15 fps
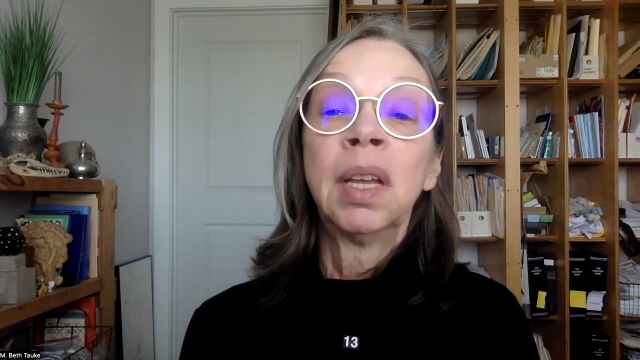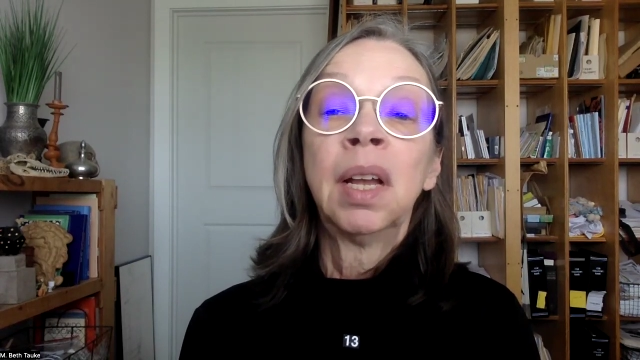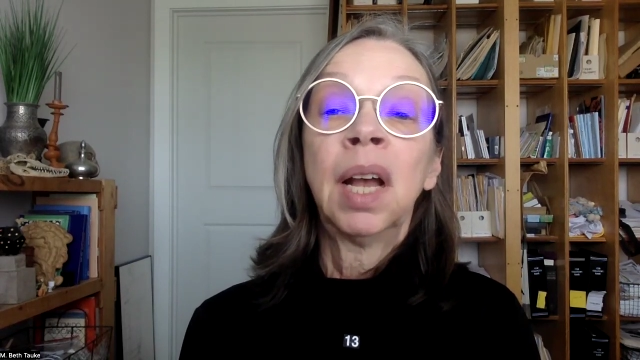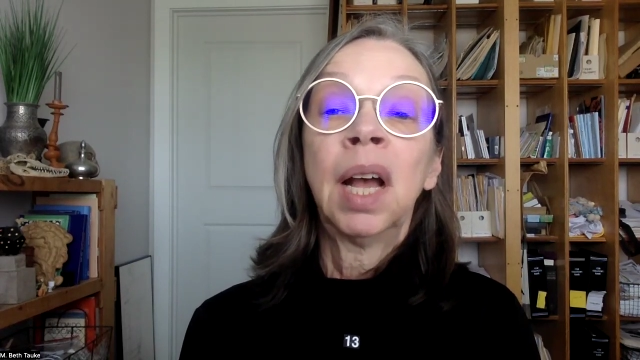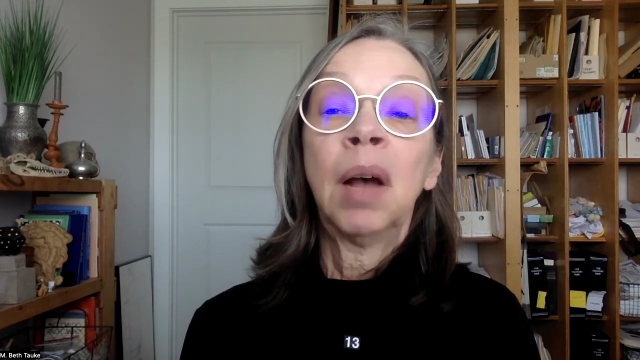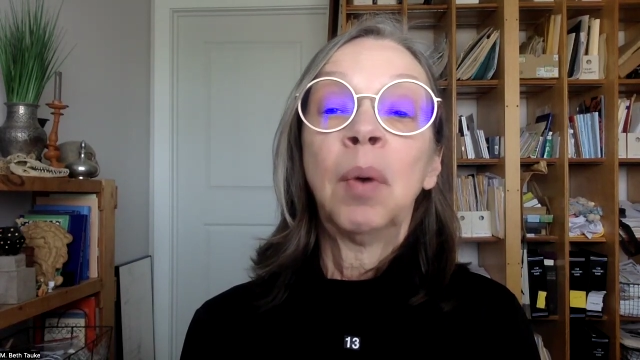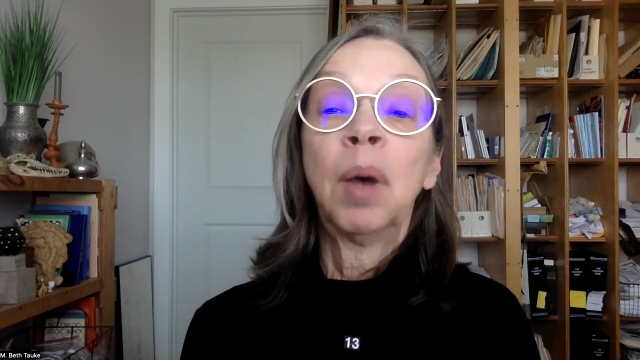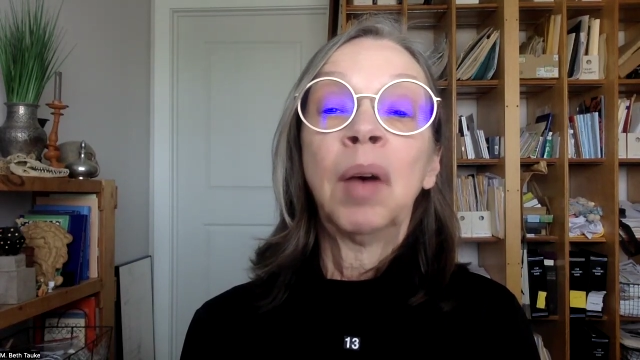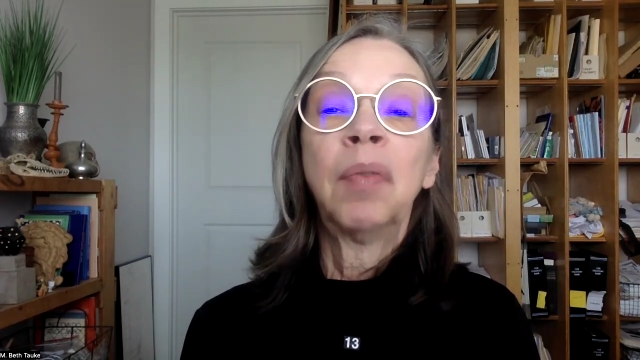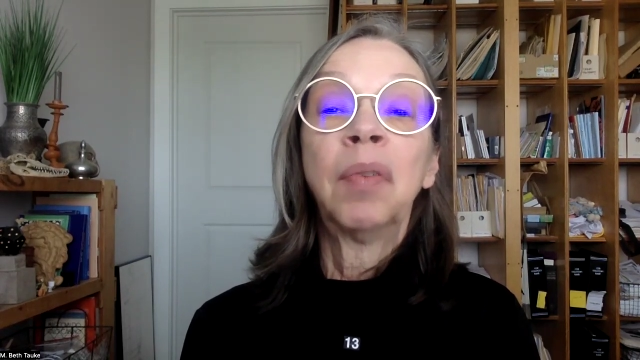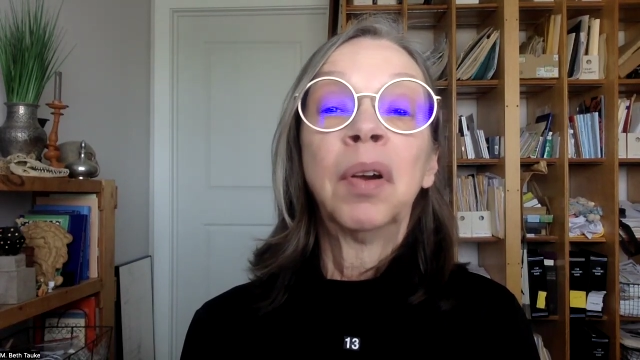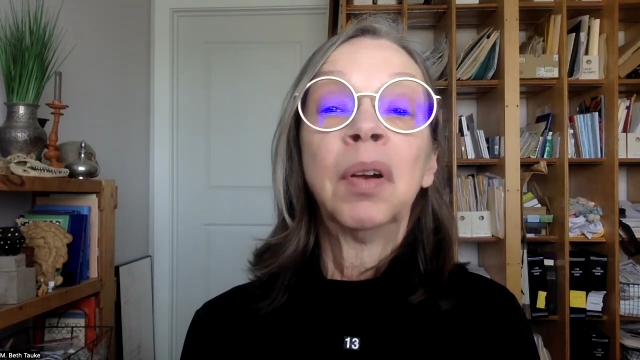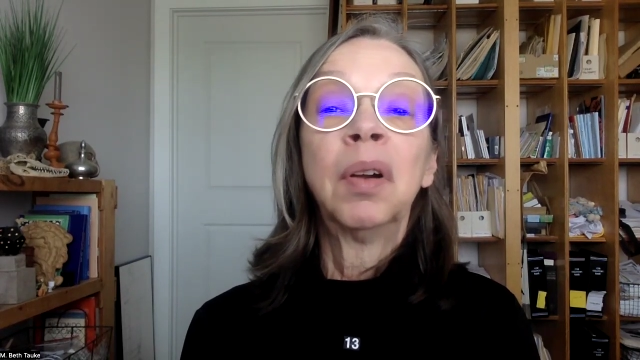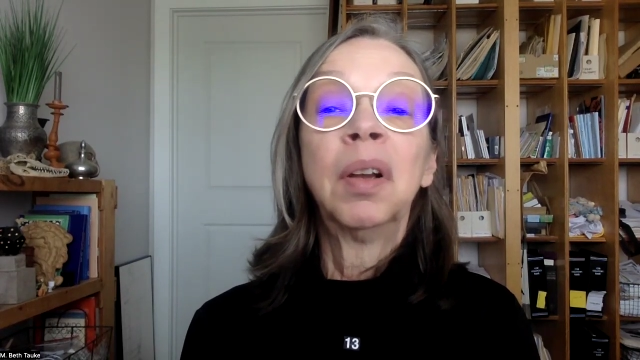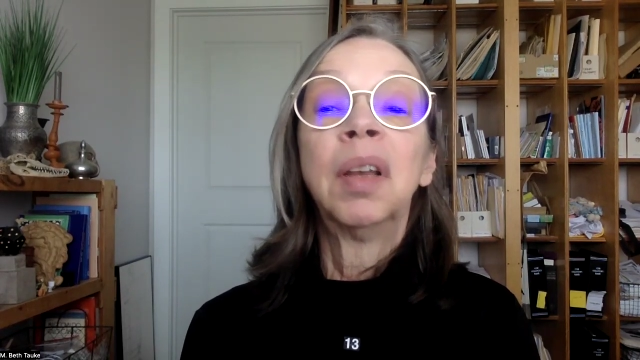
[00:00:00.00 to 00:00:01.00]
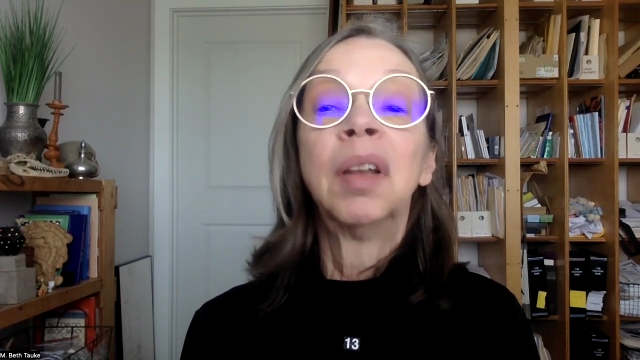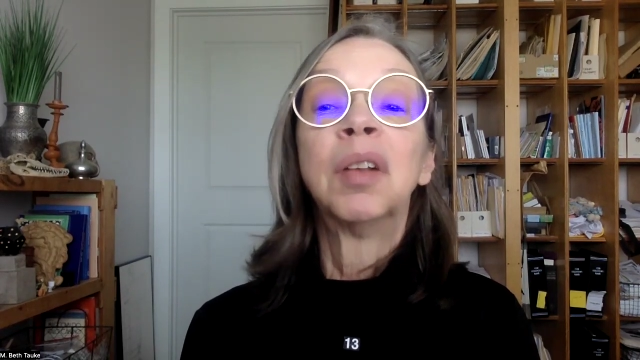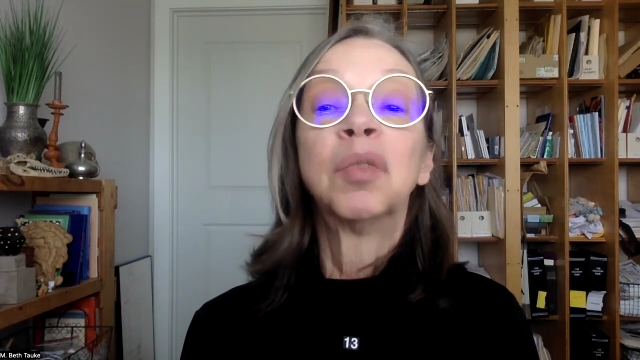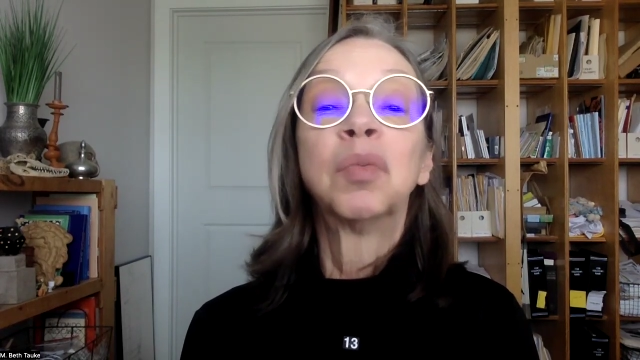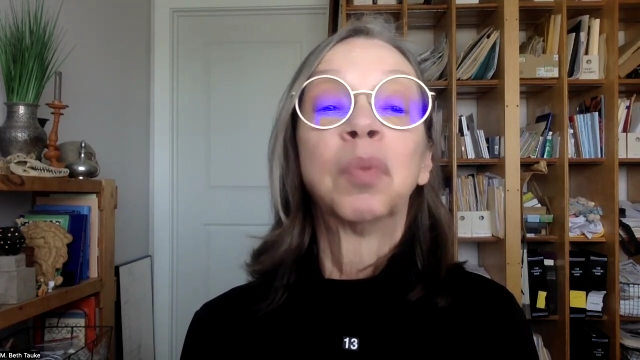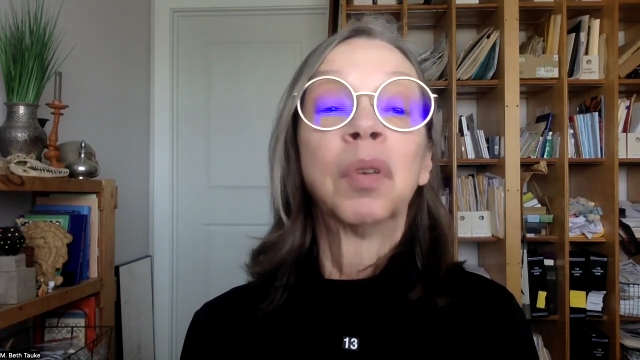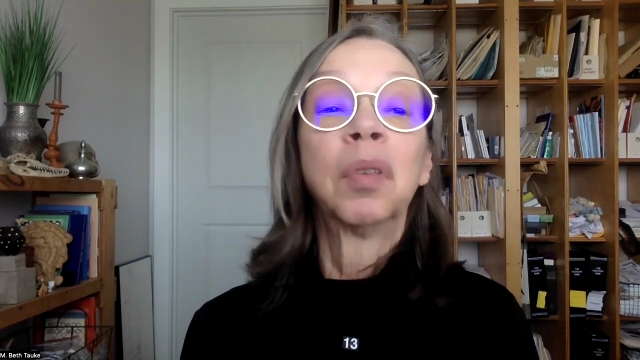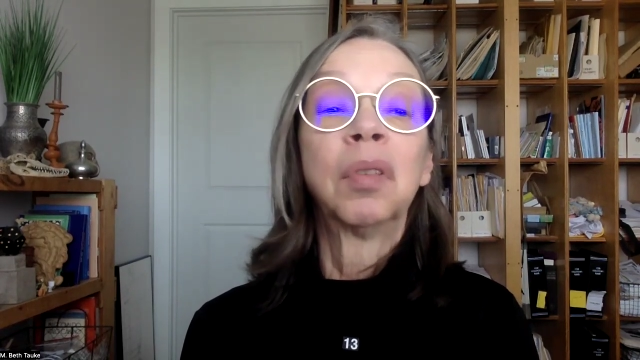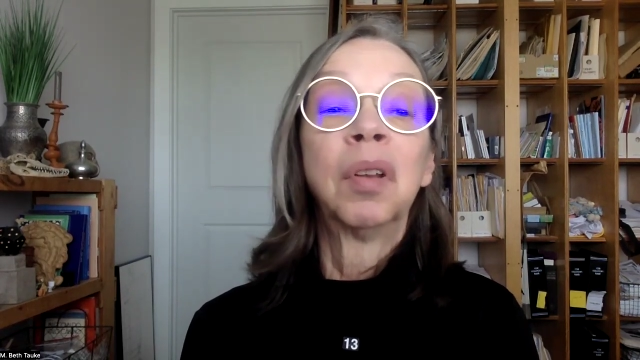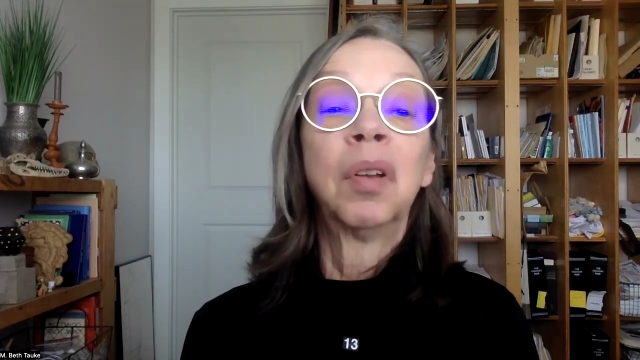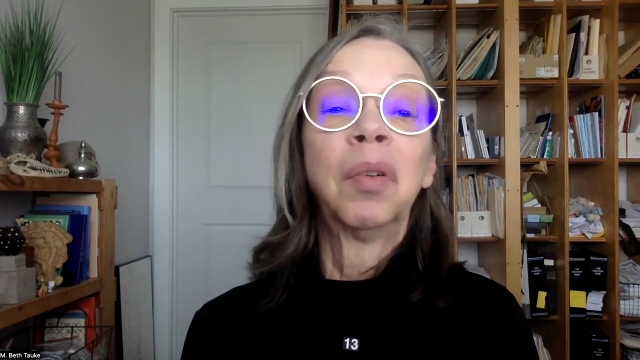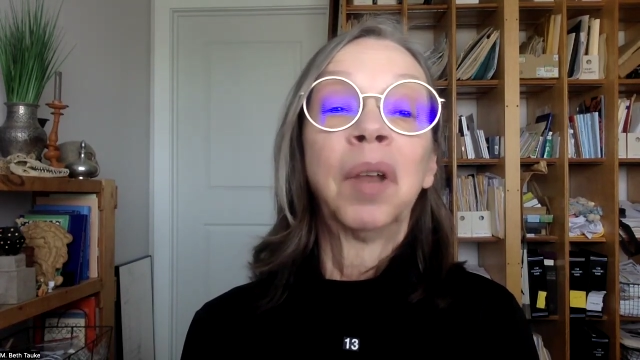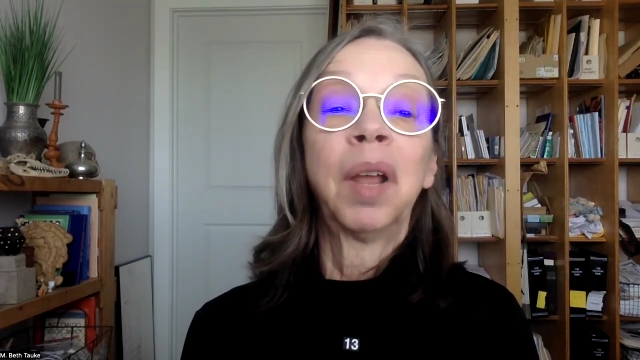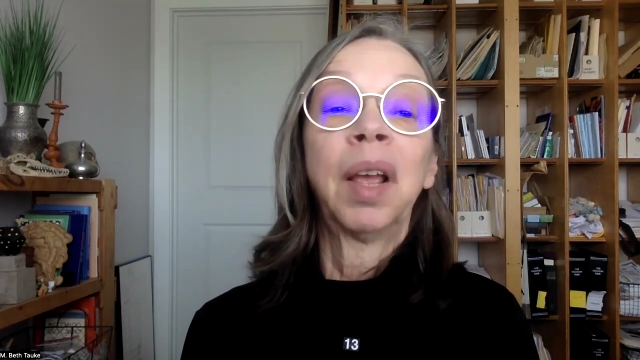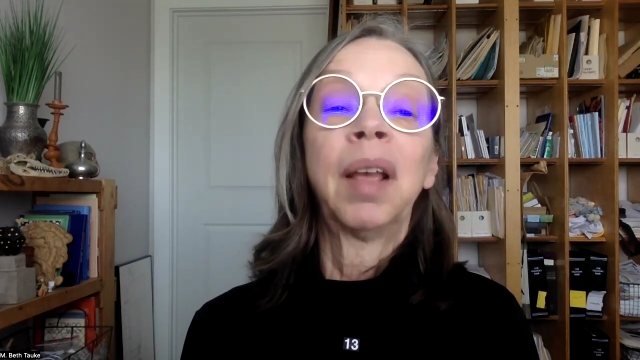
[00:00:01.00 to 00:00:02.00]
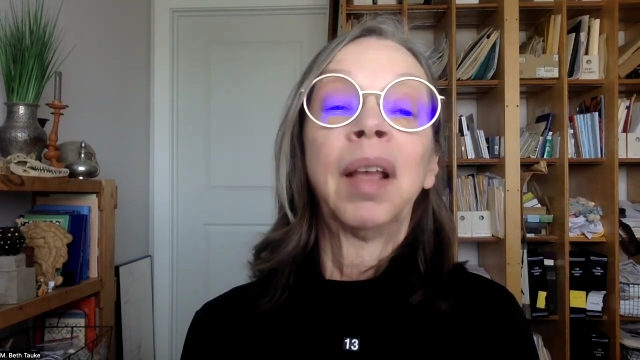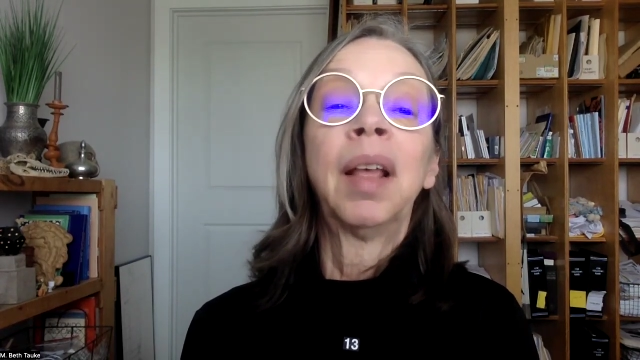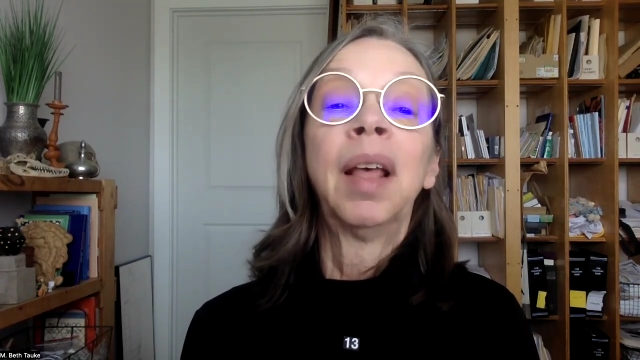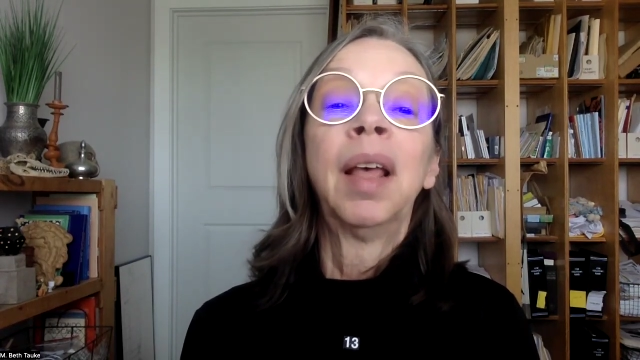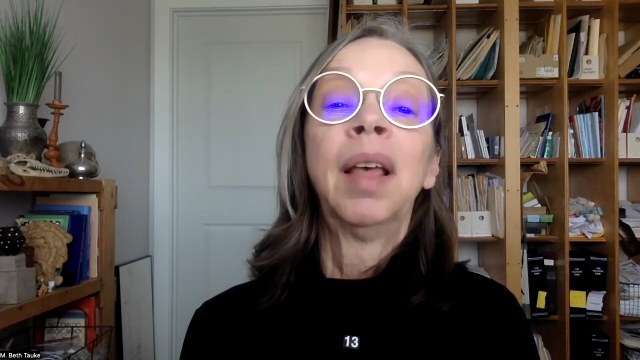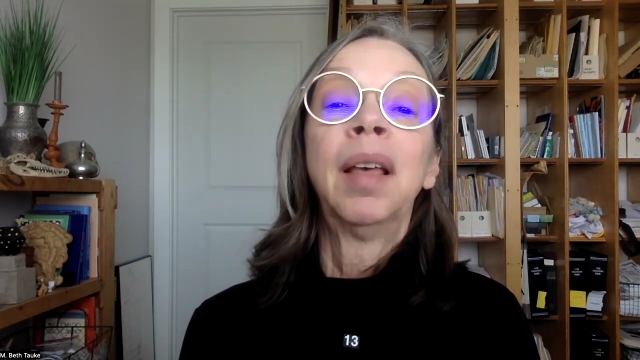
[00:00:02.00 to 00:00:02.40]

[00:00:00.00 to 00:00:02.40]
However, it is worth noting